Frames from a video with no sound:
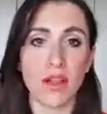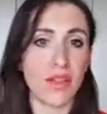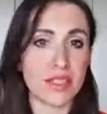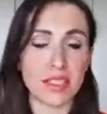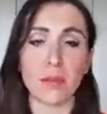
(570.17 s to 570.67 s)

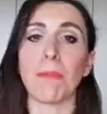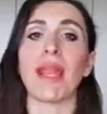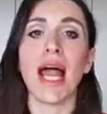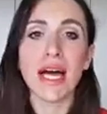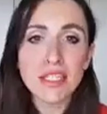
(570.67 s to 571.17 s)
this is the
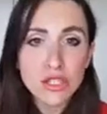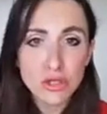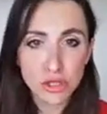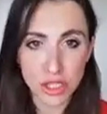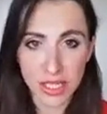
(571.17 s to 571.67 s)
plants
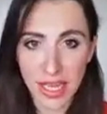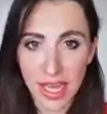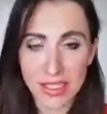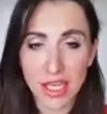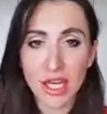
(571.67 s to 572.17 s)
you're gonna
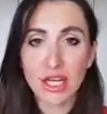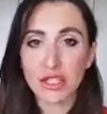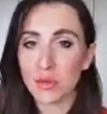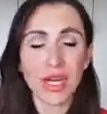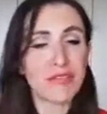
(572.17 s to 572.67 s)
get.
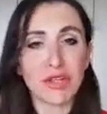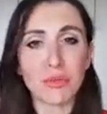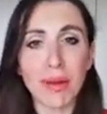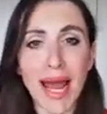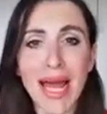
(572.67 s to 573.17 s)
So whatever you
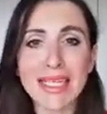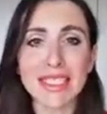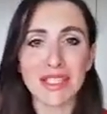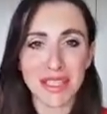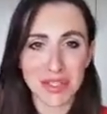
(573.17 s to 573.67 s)

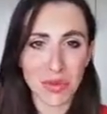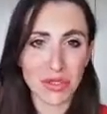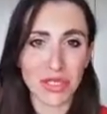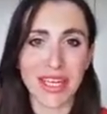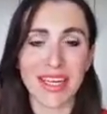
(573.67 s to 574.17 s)
plant, this is
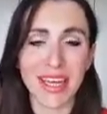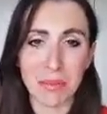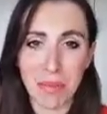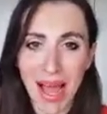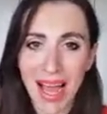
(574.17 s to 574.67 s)
what you're gonna
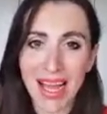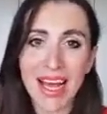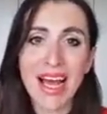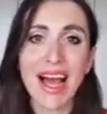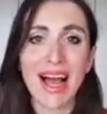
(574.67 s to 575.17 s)
get back.
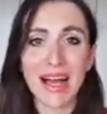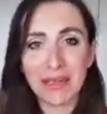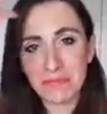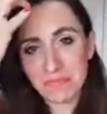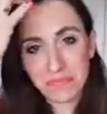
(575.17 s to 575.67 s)

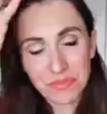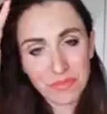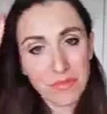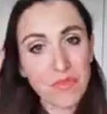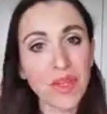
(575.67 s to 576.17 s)

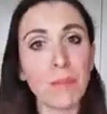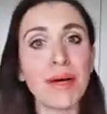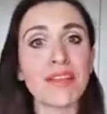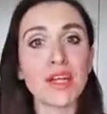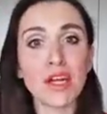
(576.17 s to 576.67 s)

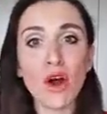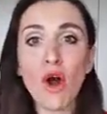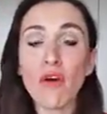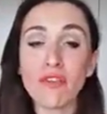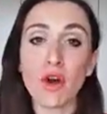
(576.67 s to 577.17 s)
But the
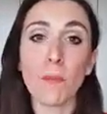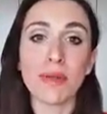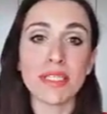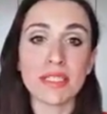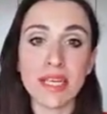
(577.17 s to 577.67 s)
law of
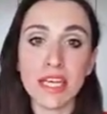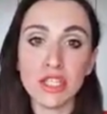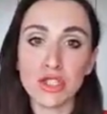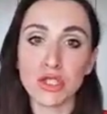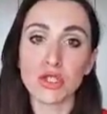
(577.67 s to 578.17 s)

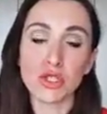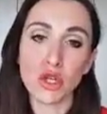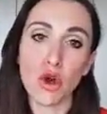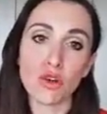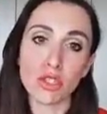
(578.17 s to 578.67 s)
compensation
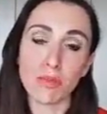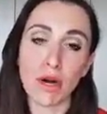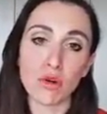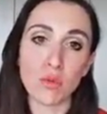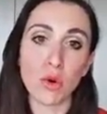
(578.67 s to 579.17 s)
talks
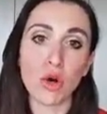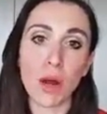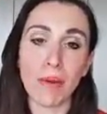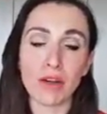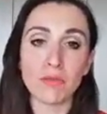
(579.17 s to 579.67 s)
about more
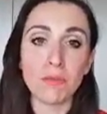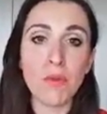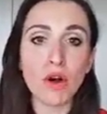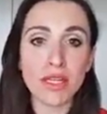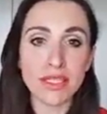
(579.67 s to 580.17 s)
about
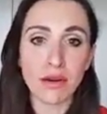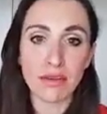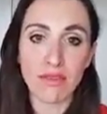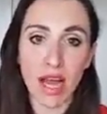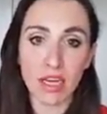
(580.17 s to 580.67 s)

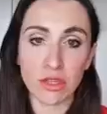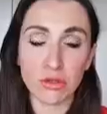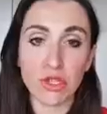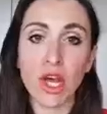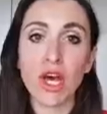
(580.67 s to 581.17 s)
monetary
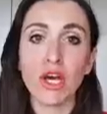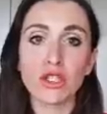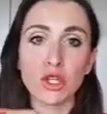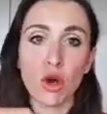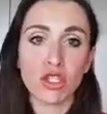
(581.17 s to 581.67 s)
values,
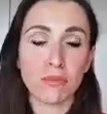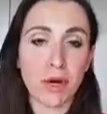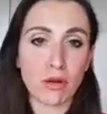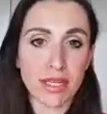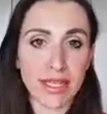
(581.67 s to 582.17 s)
talks
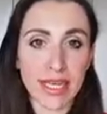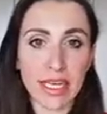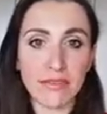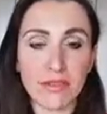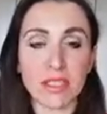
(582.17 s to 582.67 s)
about
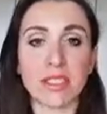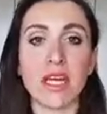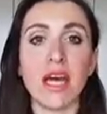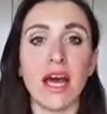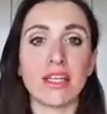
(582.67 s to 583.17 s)
gifts,
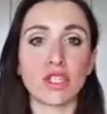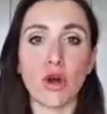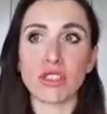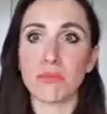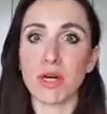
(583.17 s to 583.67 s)
and
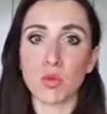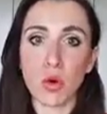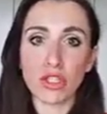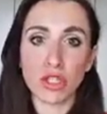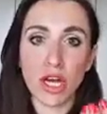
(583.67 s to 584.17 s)
talks about
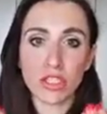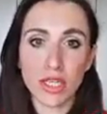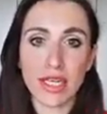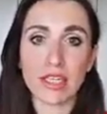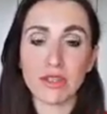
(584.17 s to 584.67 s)
what you
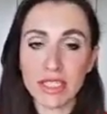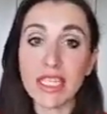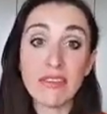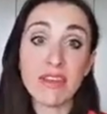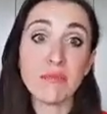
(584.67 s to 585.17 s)
actually
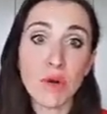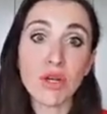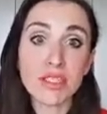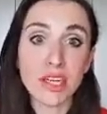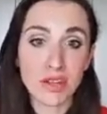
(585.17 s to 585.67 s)
receive in
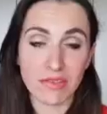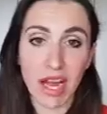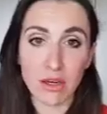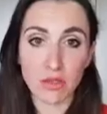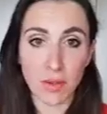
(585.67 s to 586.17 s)
monetary
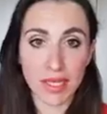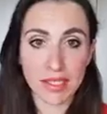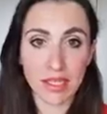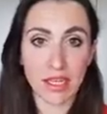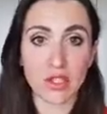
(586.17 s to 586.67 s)
values,
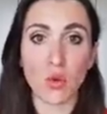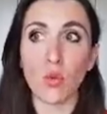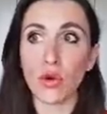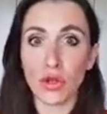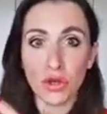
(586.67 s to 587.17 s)
basically.
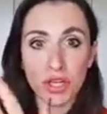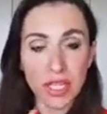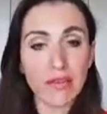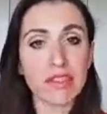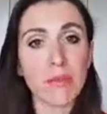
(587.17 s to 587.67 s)
So you're going to
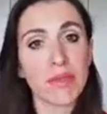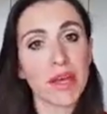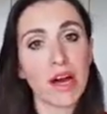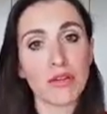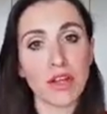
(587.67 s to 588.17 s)
give
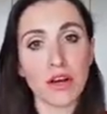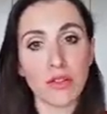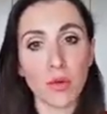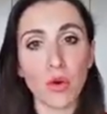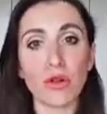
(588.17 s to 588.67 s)
something out there in
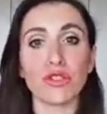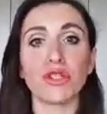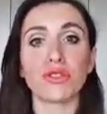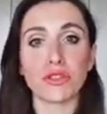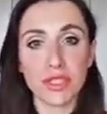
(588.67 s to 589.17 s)
the world, you're
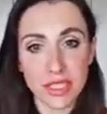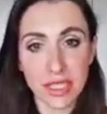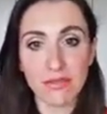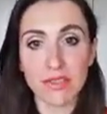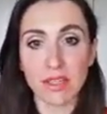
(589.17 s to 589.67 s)
going to
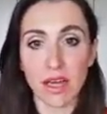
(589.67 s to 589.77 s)
receive